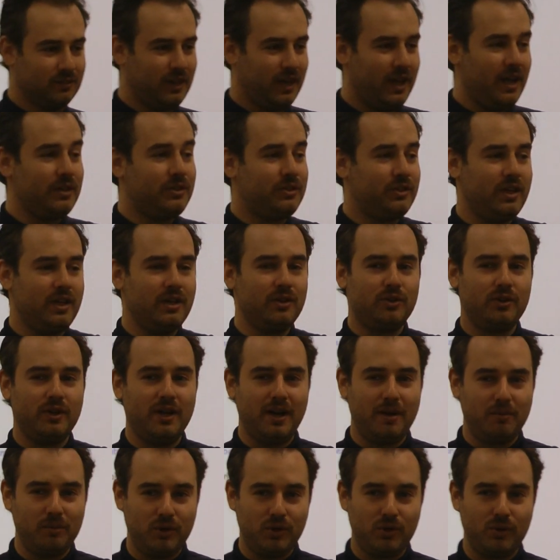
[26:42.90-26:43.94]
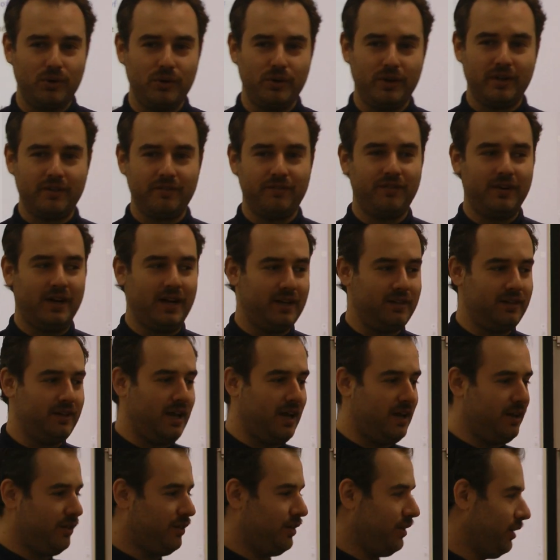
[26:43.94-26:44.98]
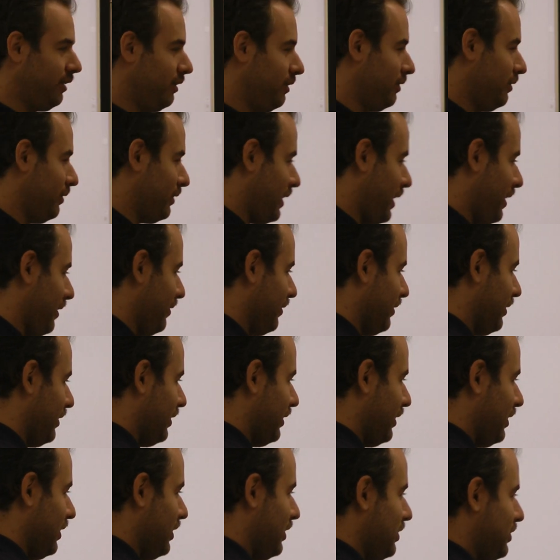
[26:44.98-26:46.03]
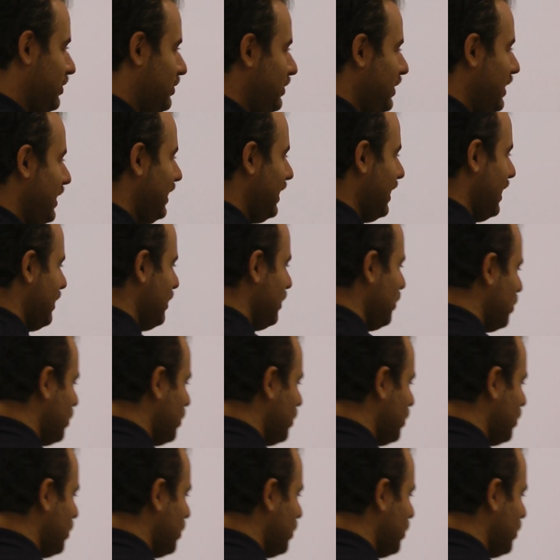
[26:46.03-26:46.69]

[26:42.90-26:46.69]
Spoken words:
it's the internet. I'm sure you can find anything. Okay, seek and